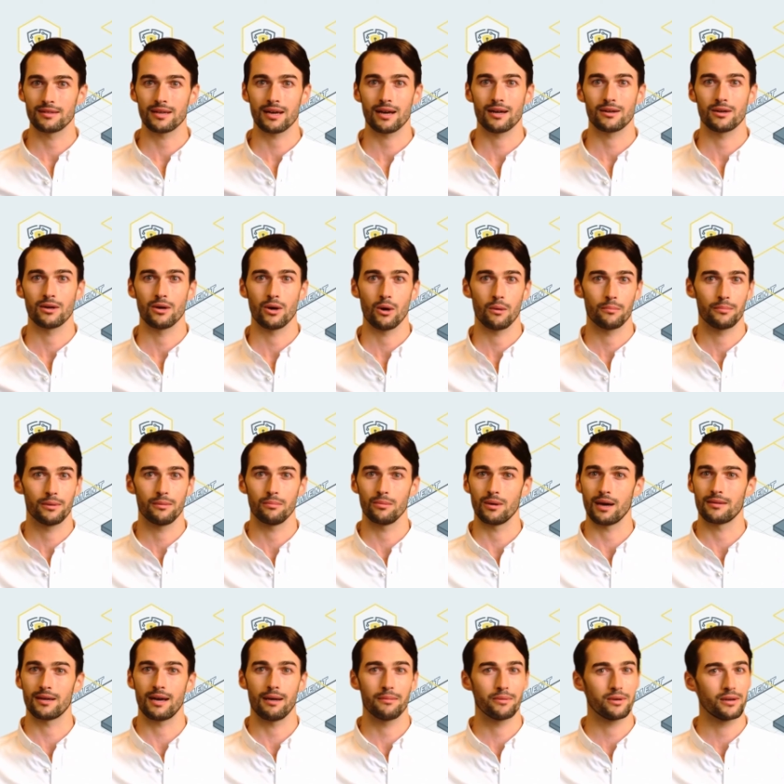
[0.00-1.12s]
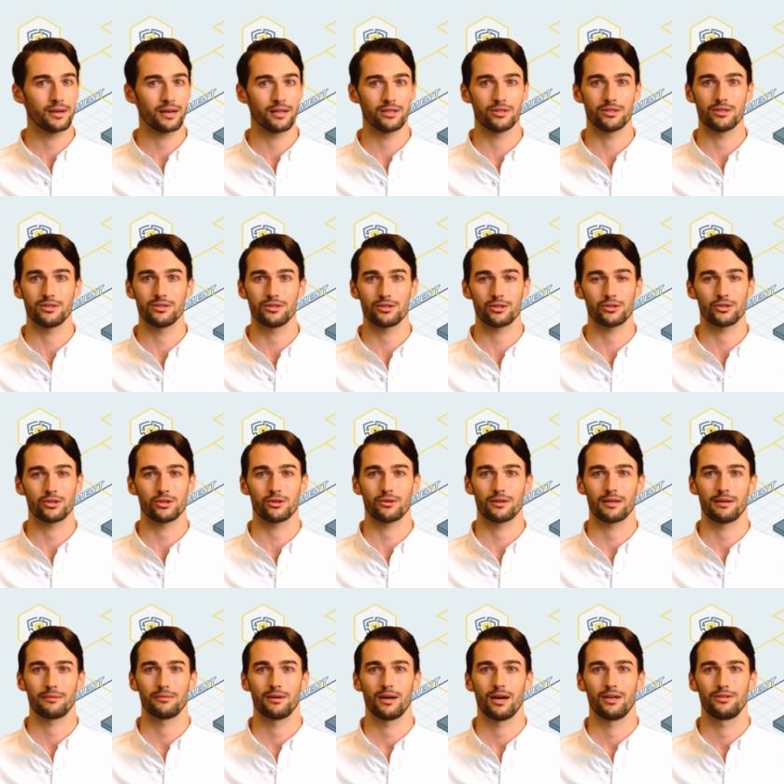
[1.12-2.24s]
and the Open Web Application
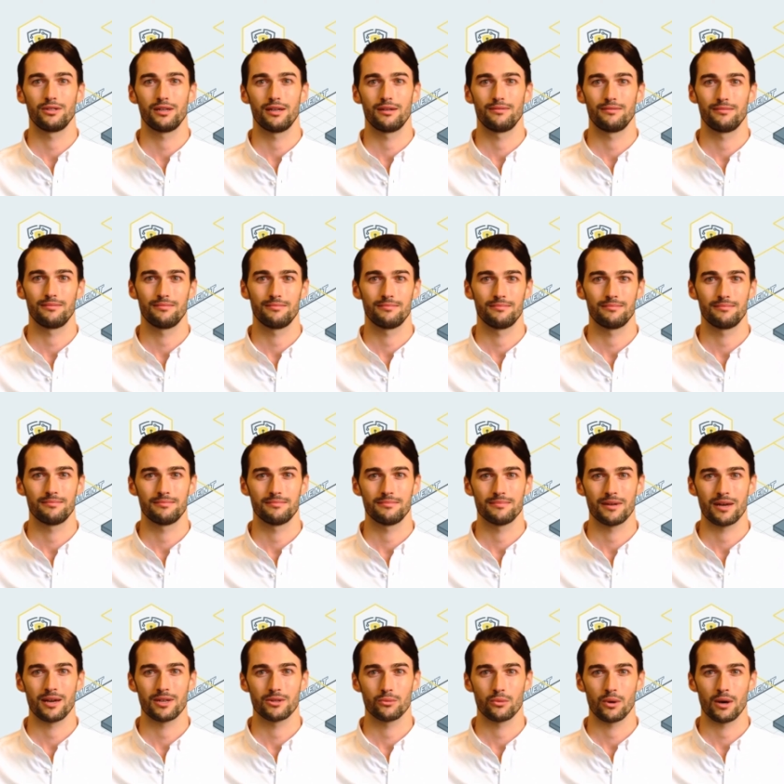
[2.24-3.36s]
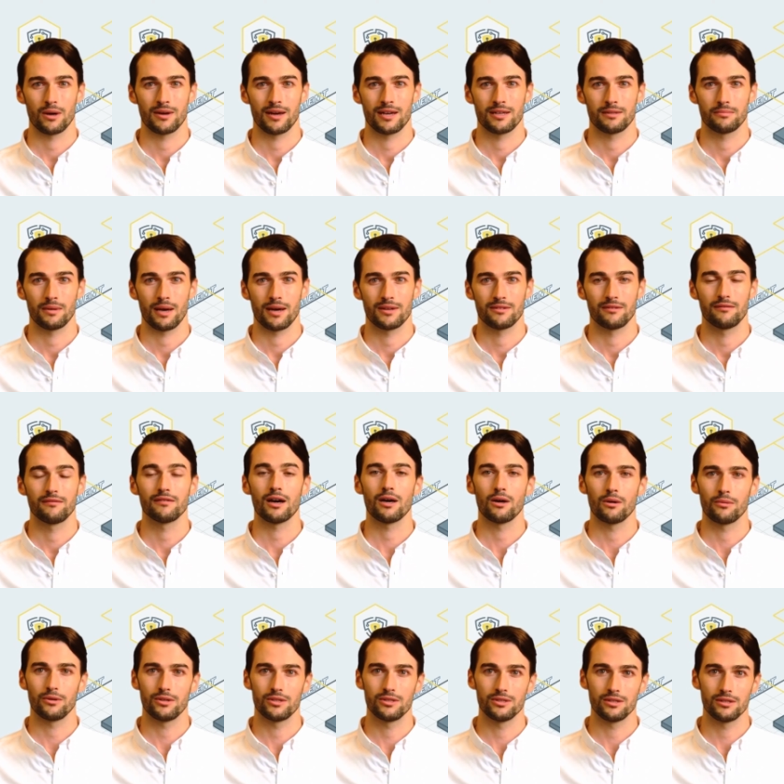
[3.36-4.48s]
Security Project, as well as by
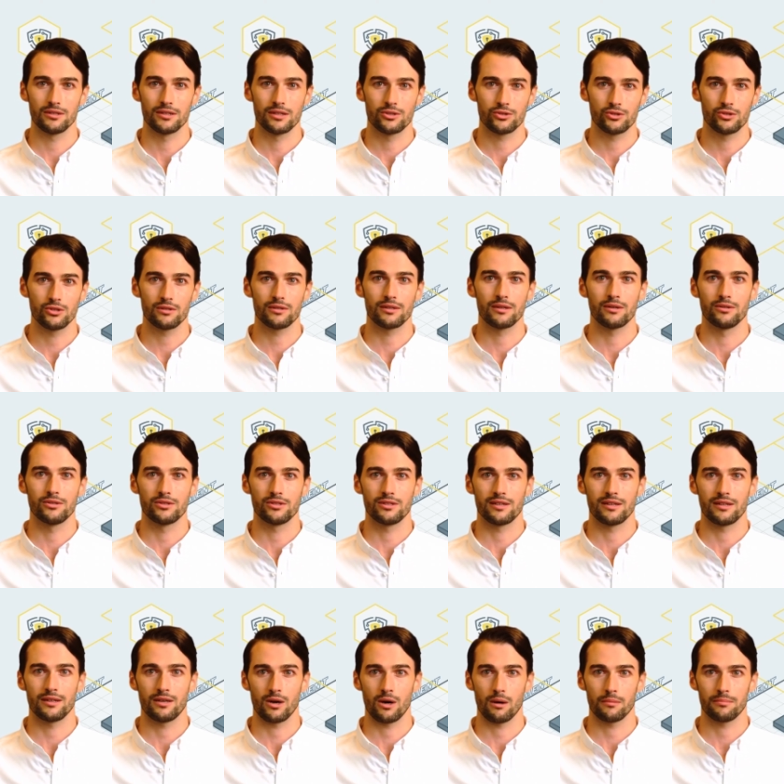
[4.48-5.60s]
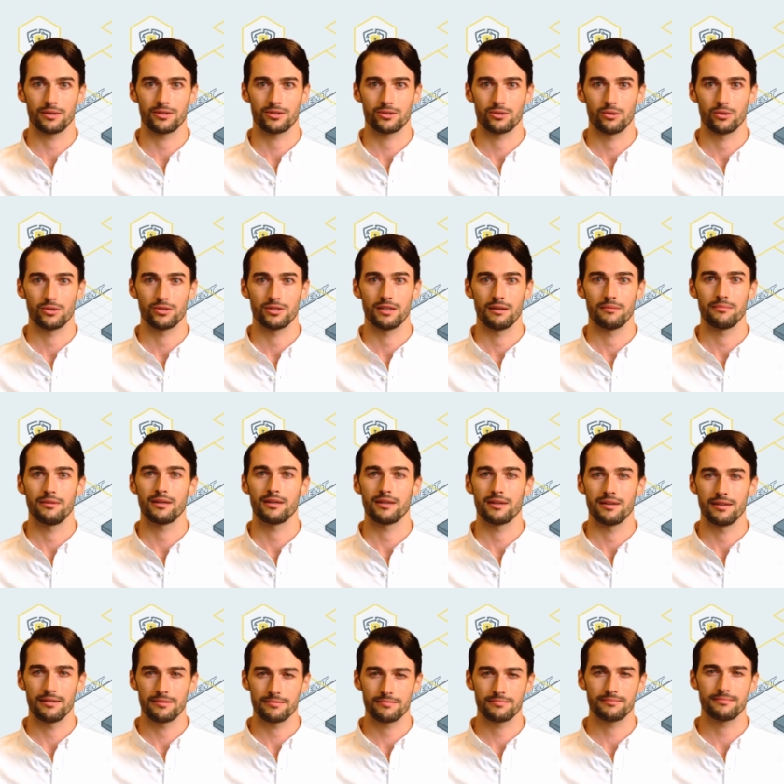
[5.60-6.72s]
developers and contributors to the open source
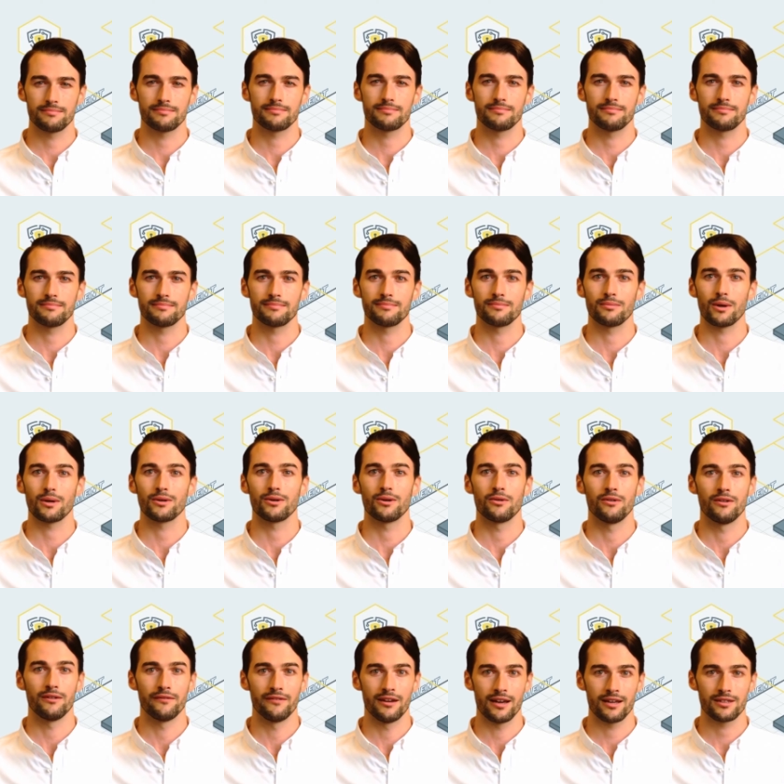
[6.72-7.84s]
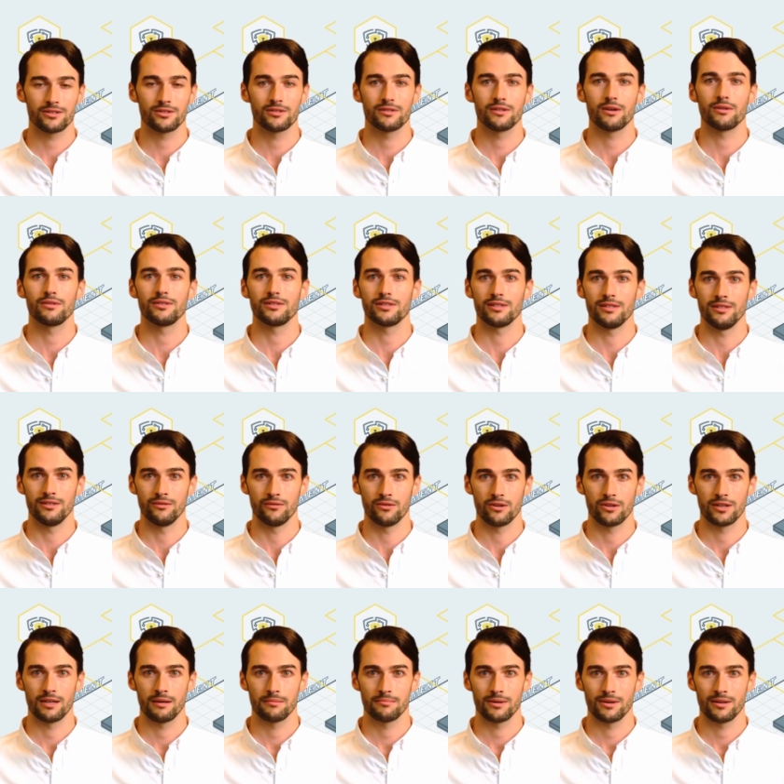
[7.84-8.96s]
community. While there are advanced notices for
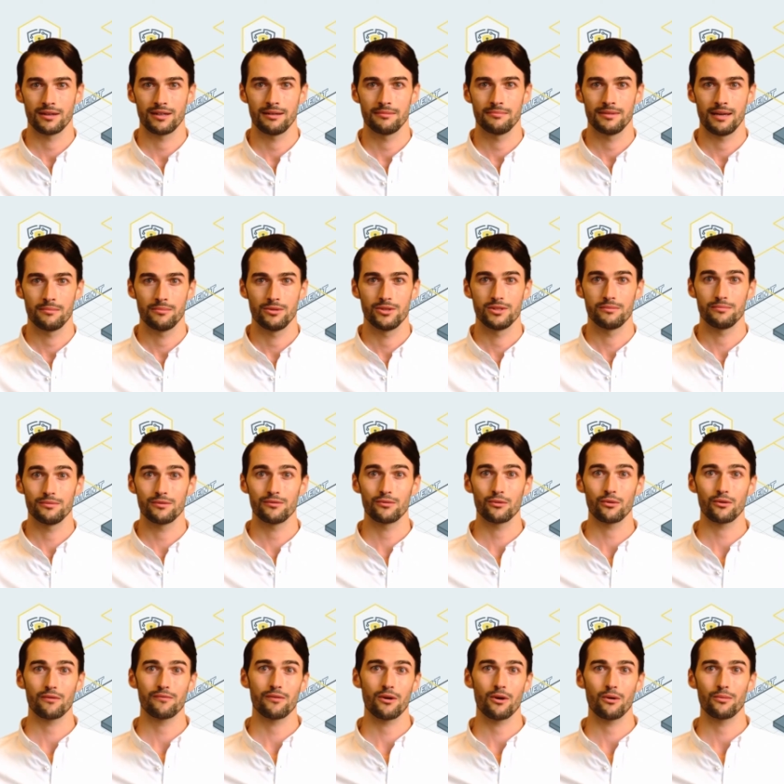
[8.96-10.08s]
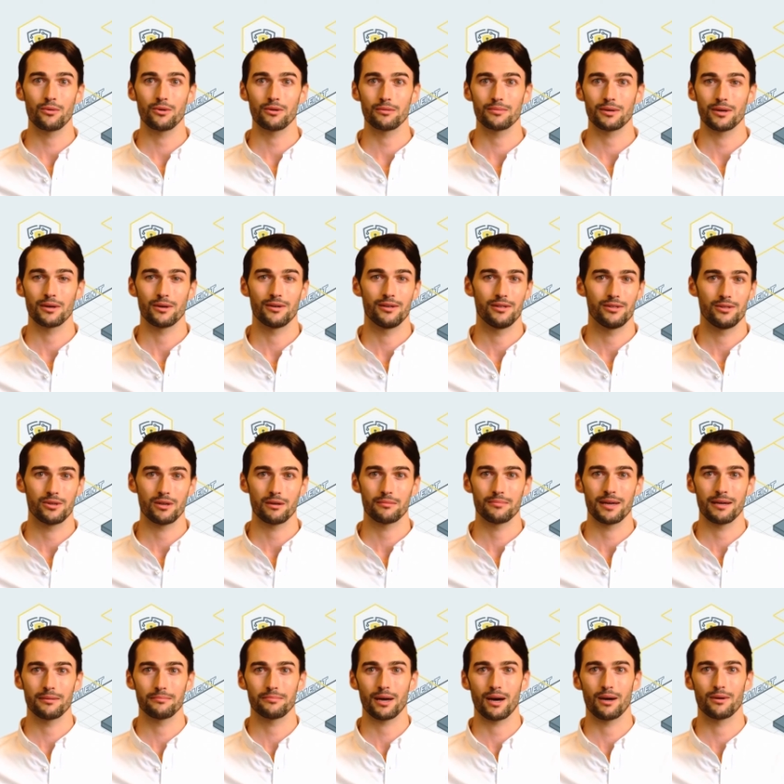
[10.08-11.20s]
community members before vulnerabilities are
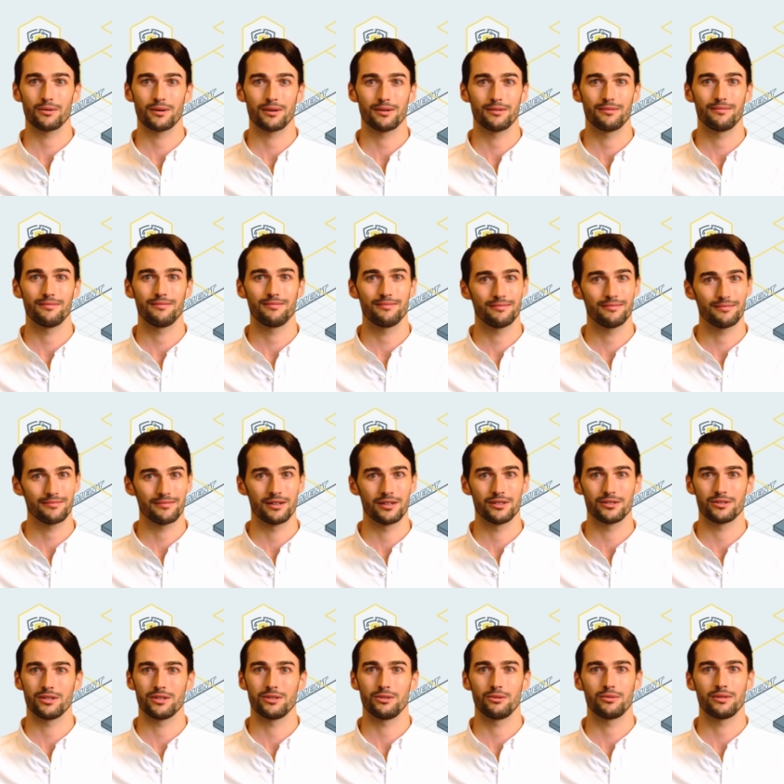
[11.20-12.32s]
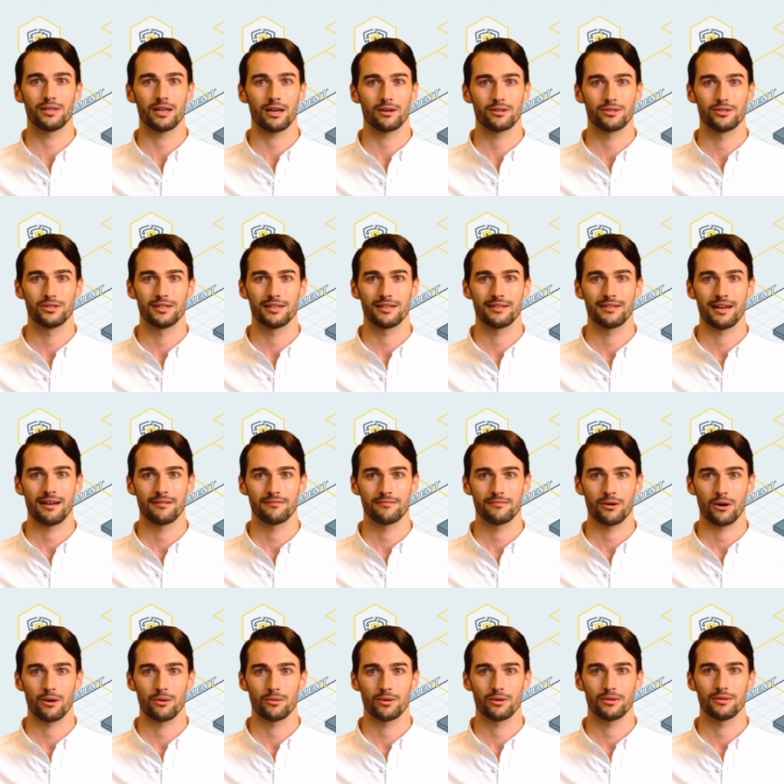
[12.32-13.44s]
made public, this doesn't guarantee that
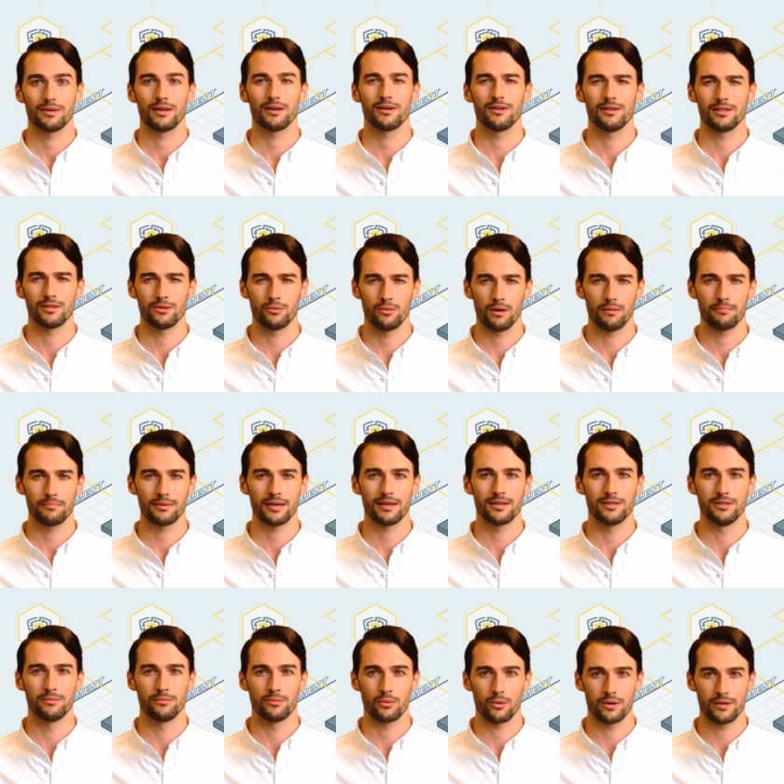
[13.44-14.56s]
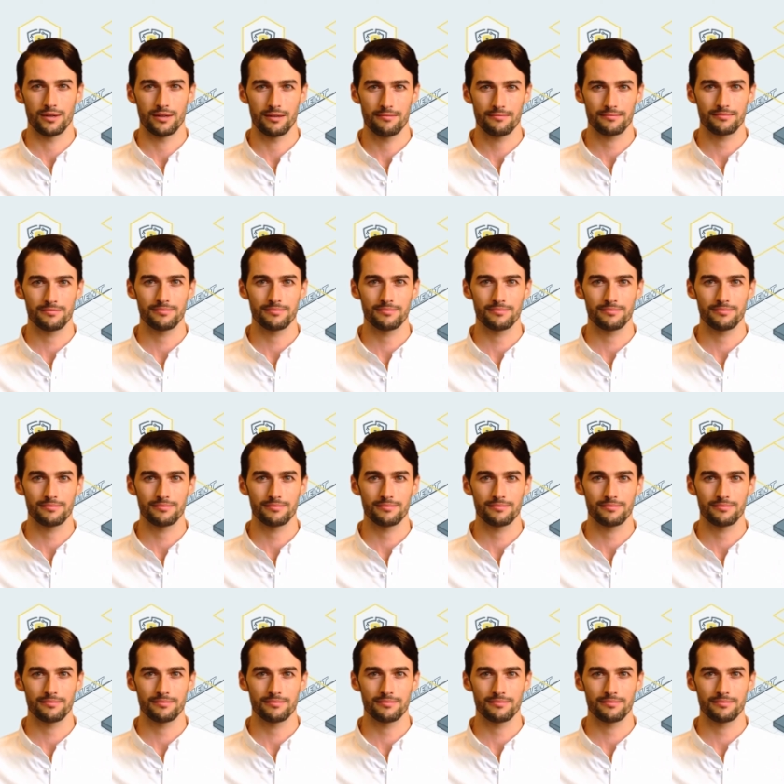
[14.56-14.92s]
vulnerabilities won't be exploited,